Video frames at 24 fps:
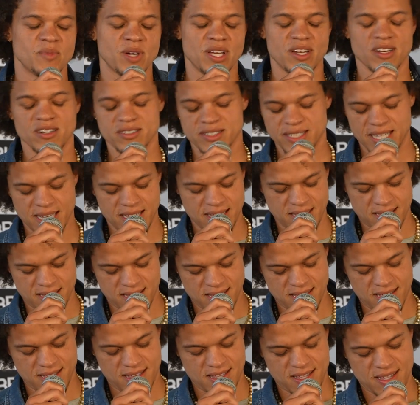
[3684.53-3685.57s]
And there's like,
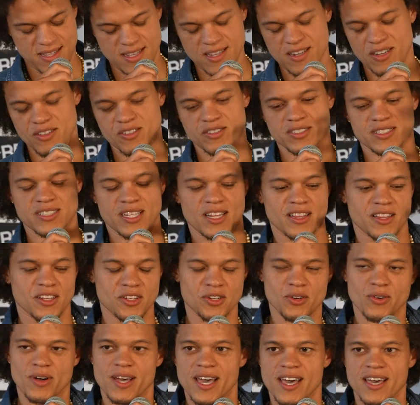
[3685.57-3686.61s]
you know, there's the
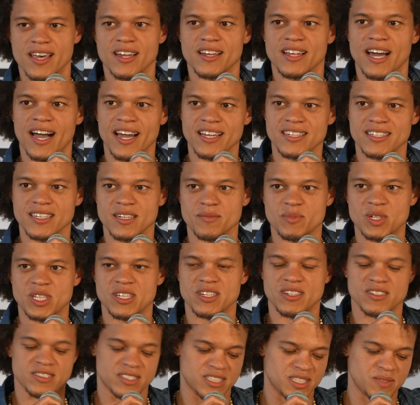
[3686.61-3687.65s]
little head idea, but
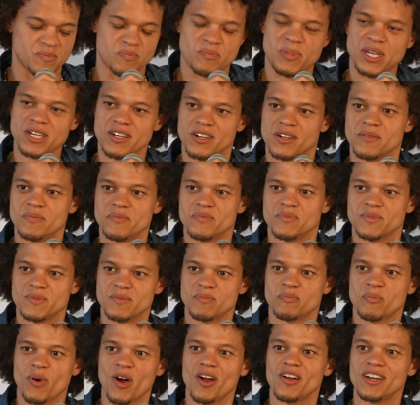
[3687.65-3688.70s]
then there's this bigger
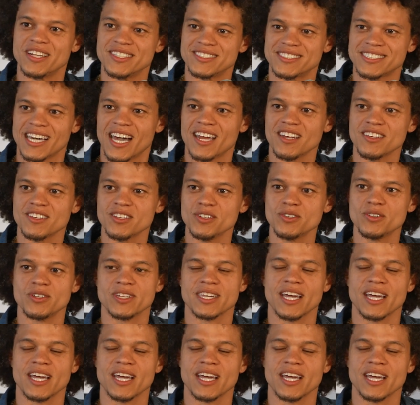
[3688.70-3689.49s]
part inside of you.